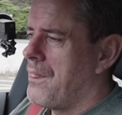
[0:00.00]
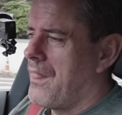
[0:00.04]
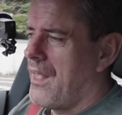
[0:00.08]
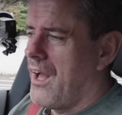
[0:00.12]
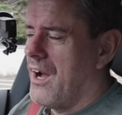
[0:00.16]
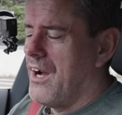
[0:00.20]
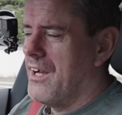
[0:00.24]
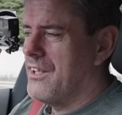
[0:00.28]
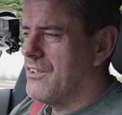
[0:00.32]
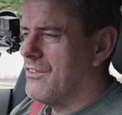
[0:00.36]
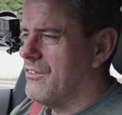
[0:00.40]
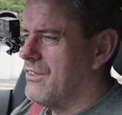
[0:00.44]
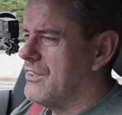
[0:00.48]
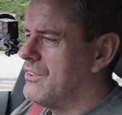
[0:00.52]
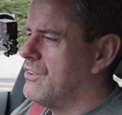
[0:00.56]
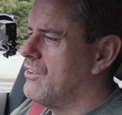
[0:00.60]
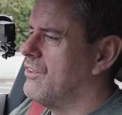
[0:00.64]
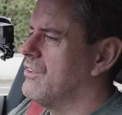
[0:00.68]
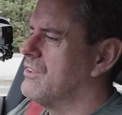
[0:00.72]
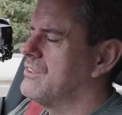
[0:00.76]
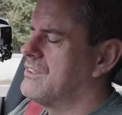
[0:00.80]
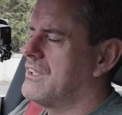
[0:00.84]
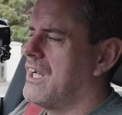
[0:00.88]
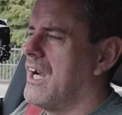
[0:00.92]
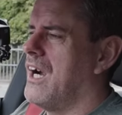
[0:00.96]
Either it
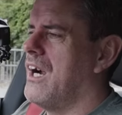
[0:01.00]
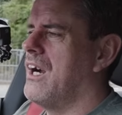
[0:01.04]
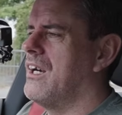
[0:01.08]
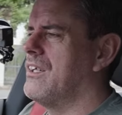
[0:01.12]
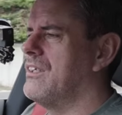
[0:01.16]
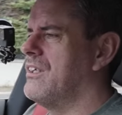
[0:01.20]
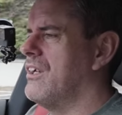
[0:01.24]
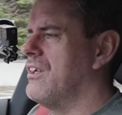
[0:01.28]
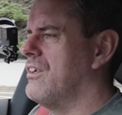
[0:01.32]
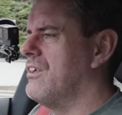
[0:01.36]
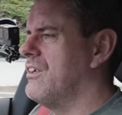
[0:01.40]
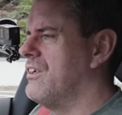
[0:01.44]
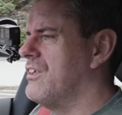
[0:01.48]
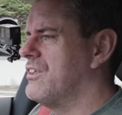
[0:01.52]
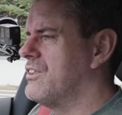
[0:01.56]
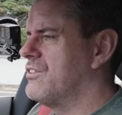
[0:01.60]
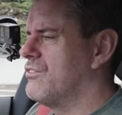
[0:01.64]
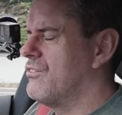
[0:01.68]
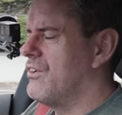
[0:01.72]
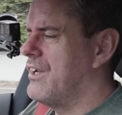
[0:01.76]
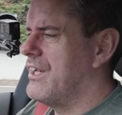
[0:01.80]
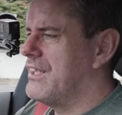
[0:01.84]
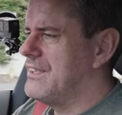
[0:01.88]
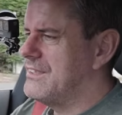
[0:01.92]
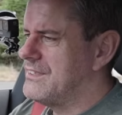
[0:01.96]
goes card not
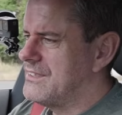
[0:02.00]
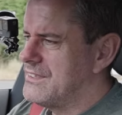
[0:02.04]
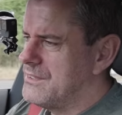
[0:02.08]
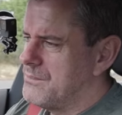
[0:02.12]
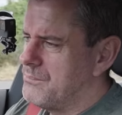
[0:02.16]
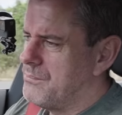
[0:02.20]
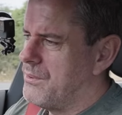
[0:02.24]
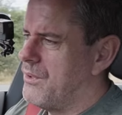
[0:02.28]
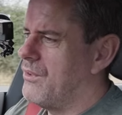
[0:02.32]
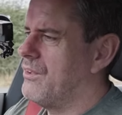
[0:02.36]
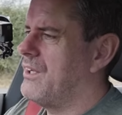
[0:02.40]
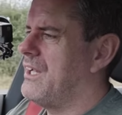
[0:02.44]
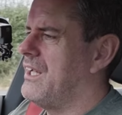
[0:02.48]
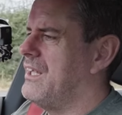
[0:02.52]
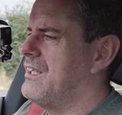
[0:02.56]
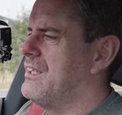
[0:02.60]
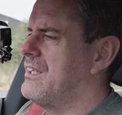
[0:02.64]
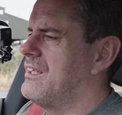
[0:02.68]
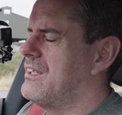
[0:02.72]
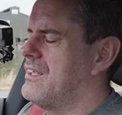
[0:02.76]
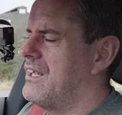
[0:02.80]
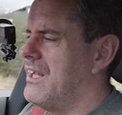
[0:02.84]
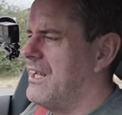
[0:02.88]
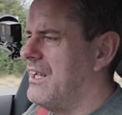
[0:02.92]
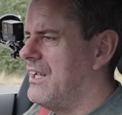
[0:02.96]
authorized, plug in
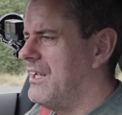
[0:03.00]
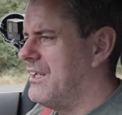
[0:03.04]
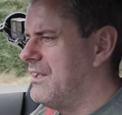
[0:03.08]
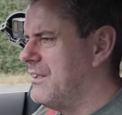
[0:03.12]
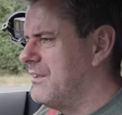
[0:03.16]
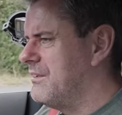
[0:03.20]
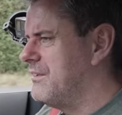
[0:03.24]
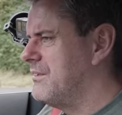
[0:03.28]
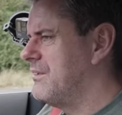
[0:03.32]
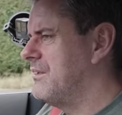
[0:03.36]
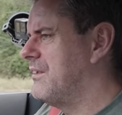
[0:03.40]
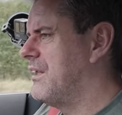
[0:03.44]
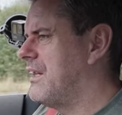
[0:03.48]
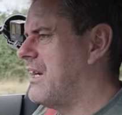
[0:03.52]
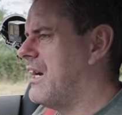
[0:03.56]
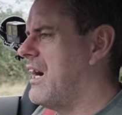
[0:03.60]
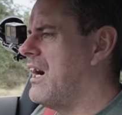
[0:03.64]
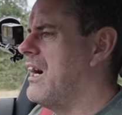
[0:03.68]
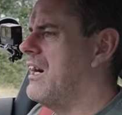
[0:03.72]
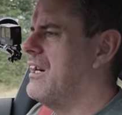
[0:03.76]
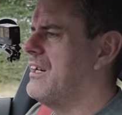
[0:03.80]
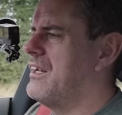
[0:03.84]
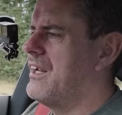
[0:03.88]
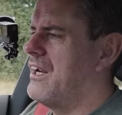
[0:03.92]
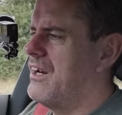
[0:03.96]
the thing,
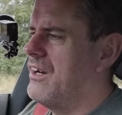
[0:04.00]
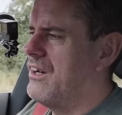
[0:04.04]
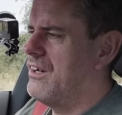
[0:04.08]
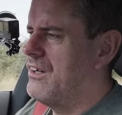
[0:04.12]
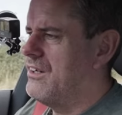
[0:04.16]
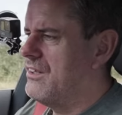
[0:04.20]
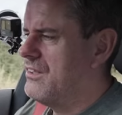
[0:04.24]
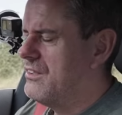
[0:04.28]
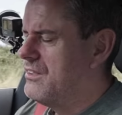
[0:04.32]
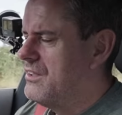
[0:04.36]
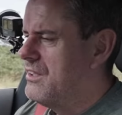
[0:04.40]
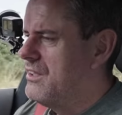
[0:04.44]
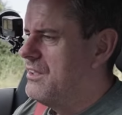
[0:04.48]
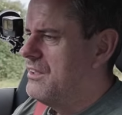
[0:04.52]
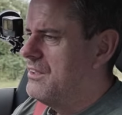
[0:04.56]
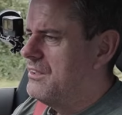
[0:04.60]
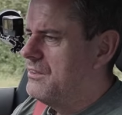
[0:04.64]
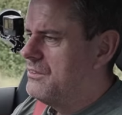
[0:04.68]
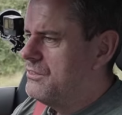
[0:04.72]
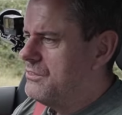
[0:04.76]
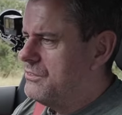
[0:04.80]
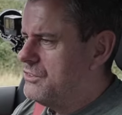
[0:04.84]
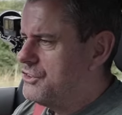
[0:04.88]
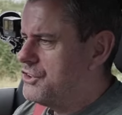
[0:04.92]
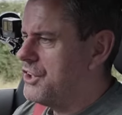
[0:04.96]
card error,
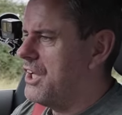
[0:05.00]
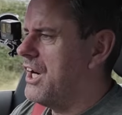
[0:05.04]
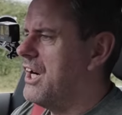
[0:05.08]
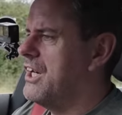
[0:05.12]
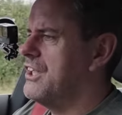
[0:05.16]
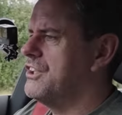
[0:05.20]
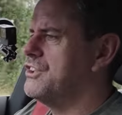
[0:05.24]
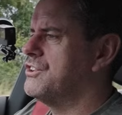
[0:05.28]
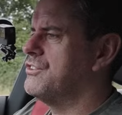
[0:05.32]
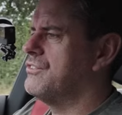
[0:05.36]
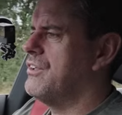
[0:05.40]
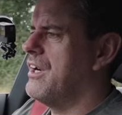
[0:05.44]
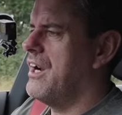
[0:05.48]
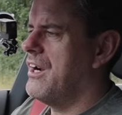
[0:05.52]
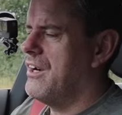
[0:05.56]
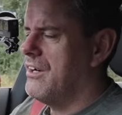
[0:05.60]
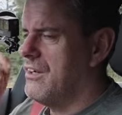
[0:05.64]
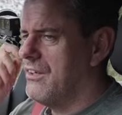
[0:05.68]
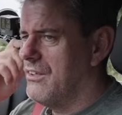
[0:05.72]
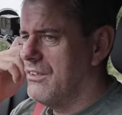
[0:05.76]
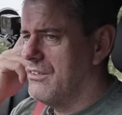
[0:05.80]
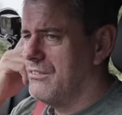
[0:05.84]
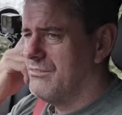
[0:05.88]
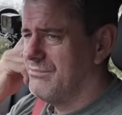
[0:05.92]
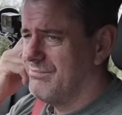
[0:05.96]
charger
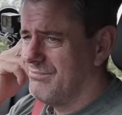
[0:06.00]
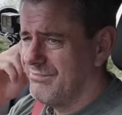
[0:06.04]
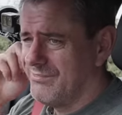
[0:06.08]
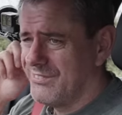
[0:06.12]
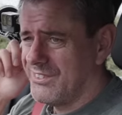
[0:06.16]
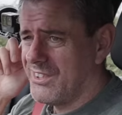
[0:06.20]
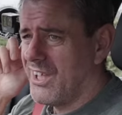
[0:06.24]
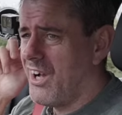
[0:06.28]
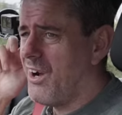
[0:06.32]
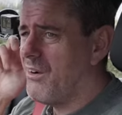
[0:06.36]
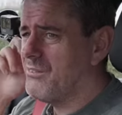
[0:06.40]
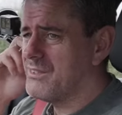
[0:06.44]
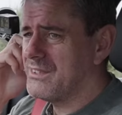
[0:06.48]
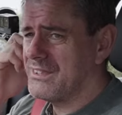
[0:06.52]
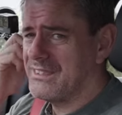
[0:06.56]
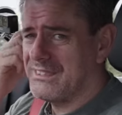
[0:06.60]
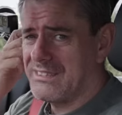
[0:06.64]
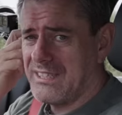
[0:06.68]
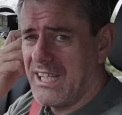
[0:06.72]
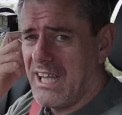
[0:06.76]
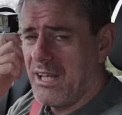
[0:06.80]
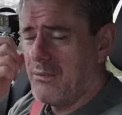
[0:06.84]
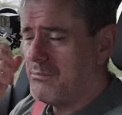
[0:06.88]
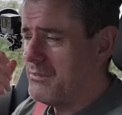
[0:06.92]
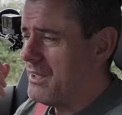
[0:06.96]
error. It's always the
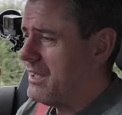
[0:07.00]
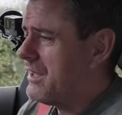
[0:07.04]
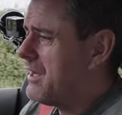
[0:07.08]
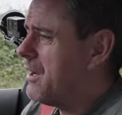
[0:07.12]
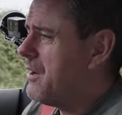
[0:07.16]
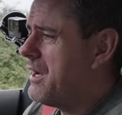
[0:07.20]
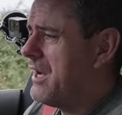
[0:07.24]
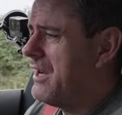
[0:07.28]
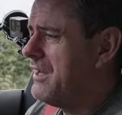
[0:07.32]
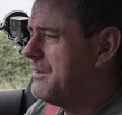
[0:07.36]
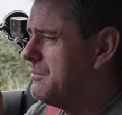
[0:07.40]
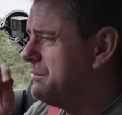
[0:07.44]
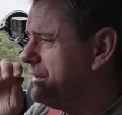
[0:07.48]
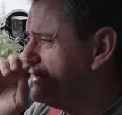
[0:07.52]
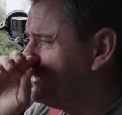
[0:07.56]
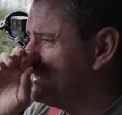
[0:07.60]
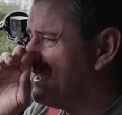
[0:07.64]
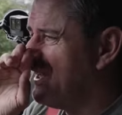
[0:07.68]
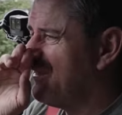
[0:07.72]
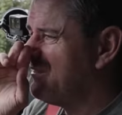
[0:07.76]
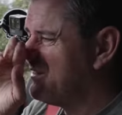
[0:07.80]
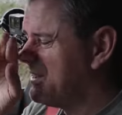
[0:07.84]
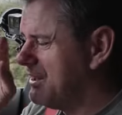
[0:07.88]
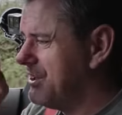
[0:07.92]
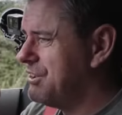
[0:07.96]
same. Like I went
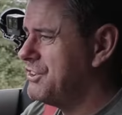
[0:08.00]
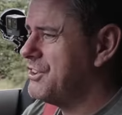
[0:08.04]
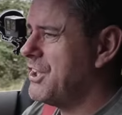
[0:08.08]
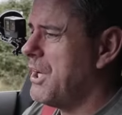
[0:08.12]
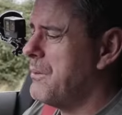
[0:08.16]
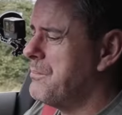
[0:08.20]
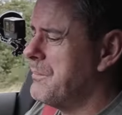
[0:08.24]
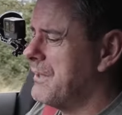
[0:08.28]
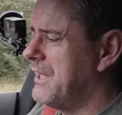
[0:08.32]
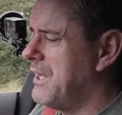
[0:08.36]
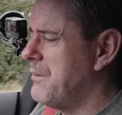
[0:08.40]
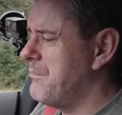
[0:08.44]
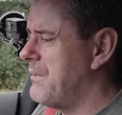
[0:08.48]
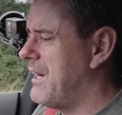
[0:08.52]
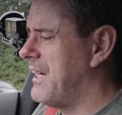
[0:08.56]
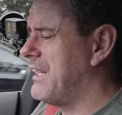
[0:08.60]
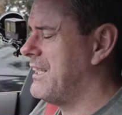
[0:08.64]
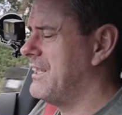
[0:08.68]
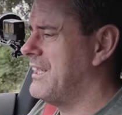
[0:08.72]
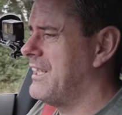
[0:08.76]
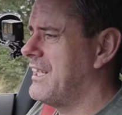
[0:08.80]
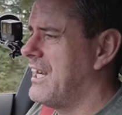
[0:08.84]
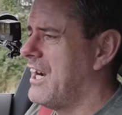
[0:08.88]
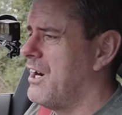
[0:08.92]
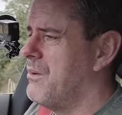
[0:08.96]
off to the shop and came back
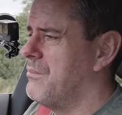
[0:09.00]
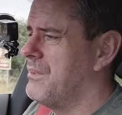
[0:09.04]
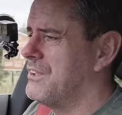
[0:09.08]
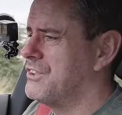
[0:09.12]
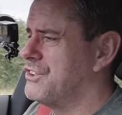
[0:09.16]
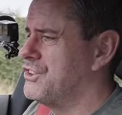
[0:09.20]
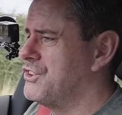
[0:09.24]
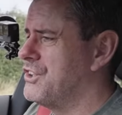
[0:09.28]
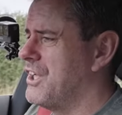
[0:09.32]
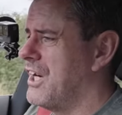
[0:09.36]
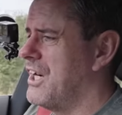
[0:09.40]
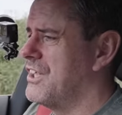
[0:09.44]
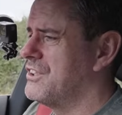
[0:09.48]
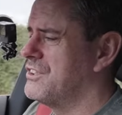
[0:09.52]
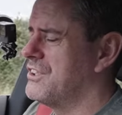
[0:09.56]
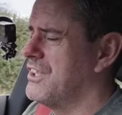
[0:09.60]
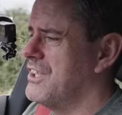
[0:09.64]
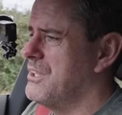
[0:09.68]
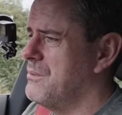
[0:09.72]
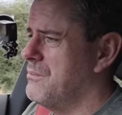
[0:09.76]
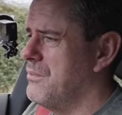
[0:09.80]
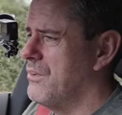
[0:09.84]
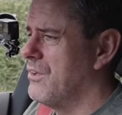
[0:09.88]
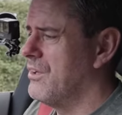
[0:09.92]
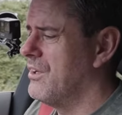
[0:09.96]
and the car wasn't charging
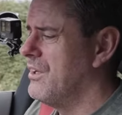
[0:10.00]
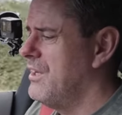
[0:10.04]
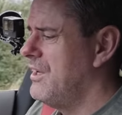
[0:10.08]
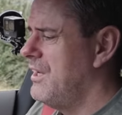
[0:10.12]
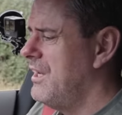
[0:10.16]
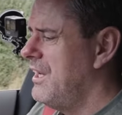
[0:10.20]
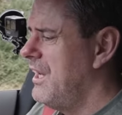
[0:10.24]
anymore.